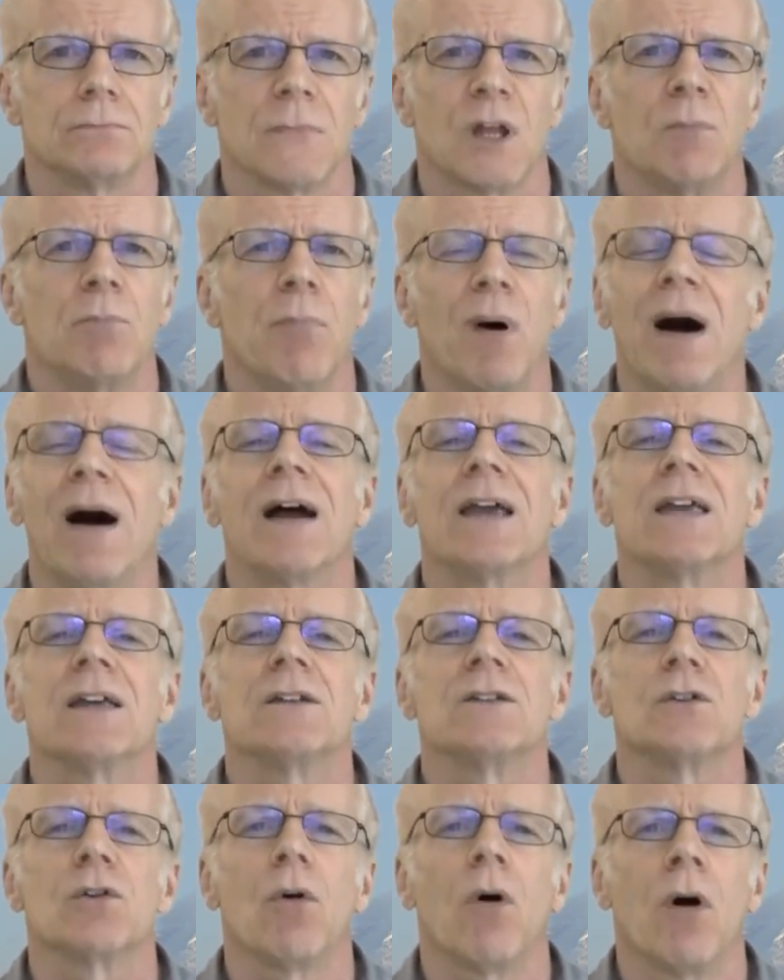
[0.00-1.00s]
and buy
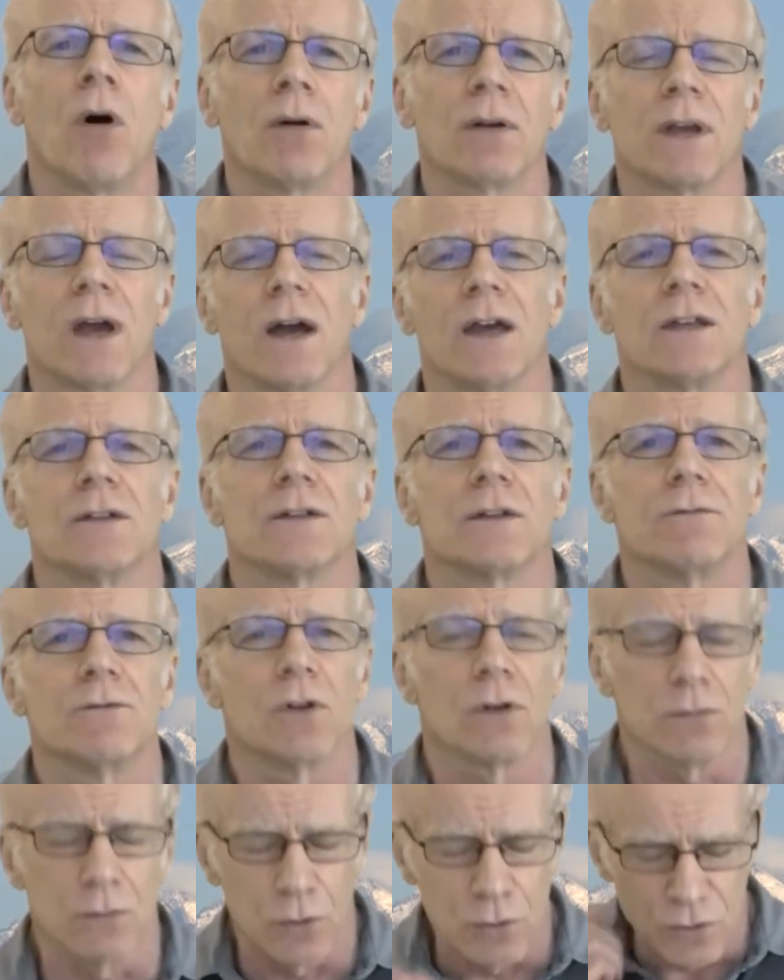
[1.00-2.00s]
into all kinds of
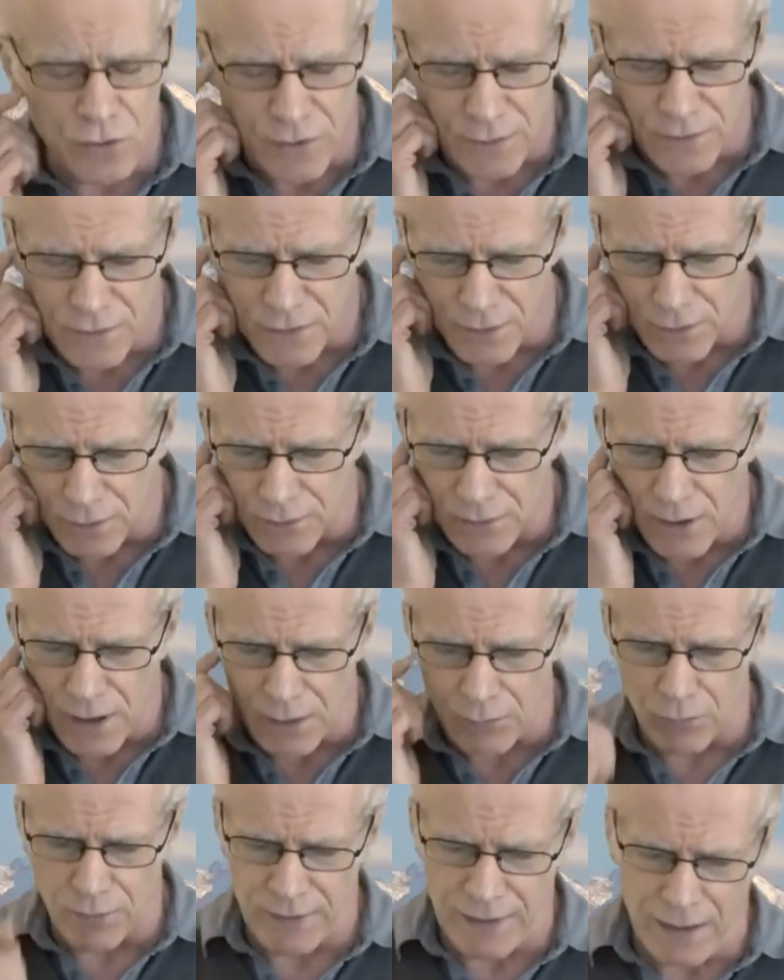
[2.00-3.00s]
delusions that are
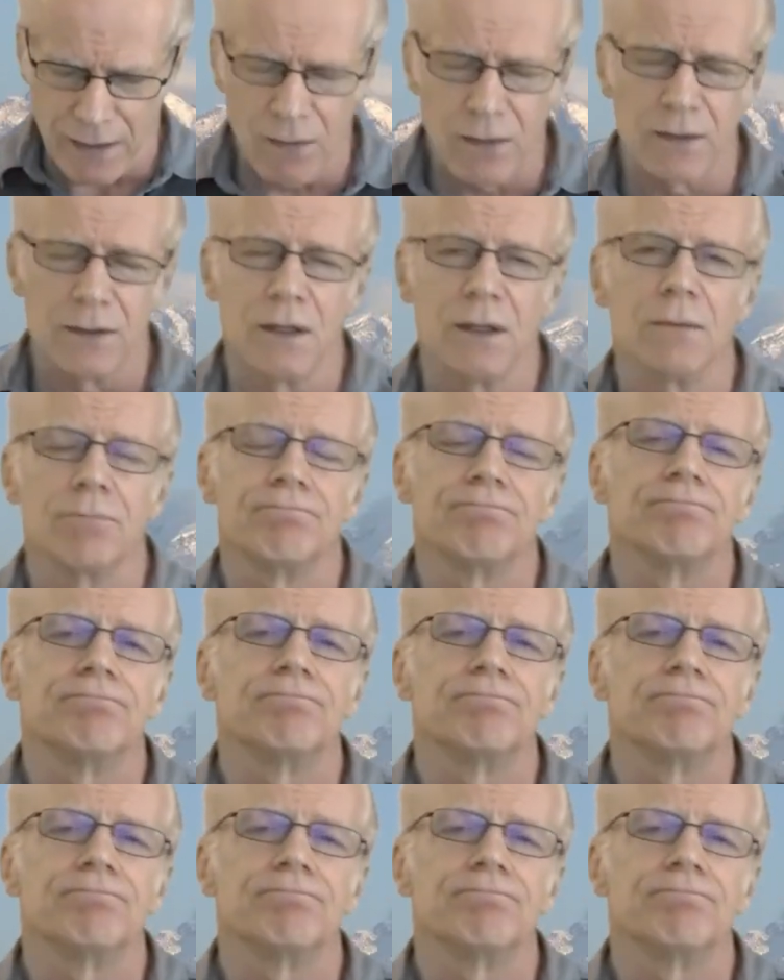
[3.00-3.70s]
not reality.